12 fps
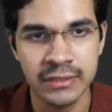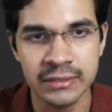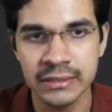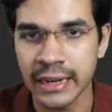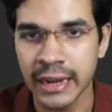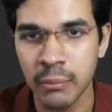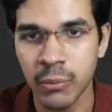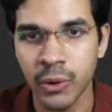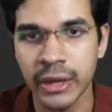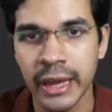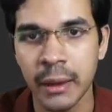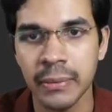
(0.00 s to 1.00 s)
then
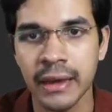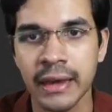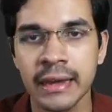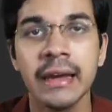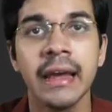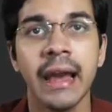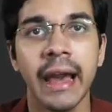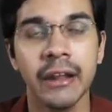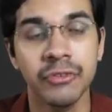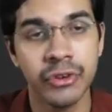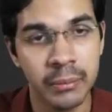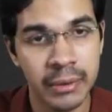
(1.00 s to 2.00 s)
employee API,
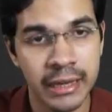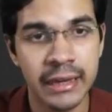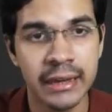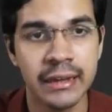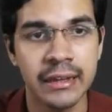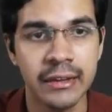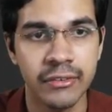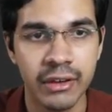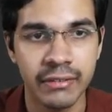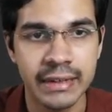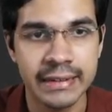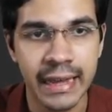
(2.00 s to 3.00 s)
and from here
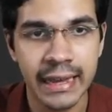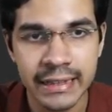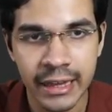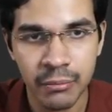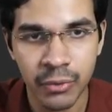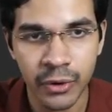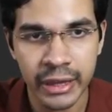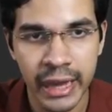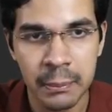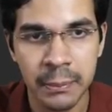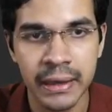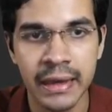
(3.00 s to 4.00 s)
we will take the employee
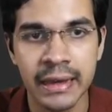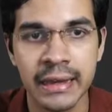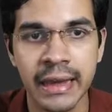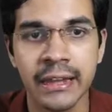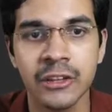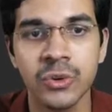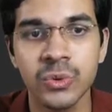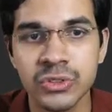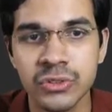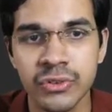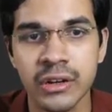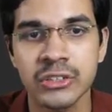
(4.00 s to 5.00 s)
API and use
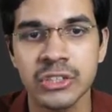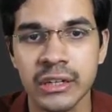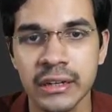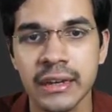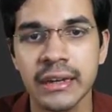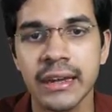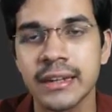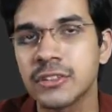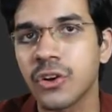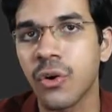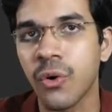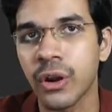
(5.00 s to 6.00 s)
the function
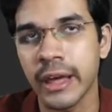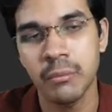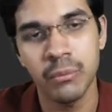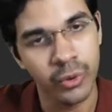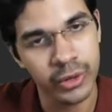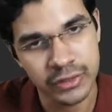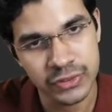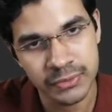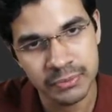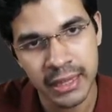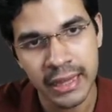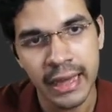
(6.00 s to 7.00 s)
get all employees.
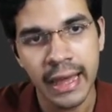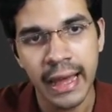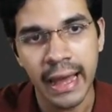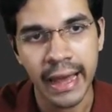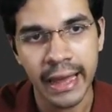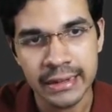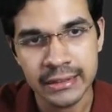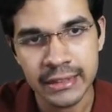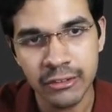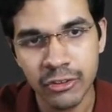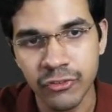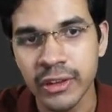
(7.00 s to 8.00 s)

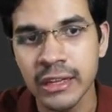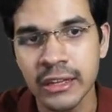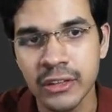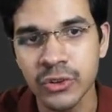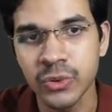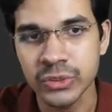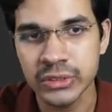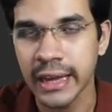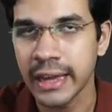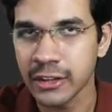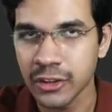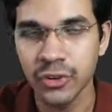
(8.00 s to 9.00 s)
And we use the
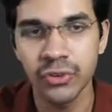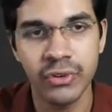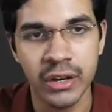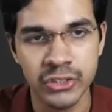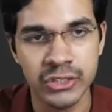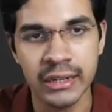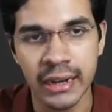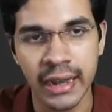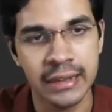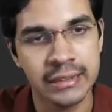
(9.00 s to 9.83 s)
enqueue function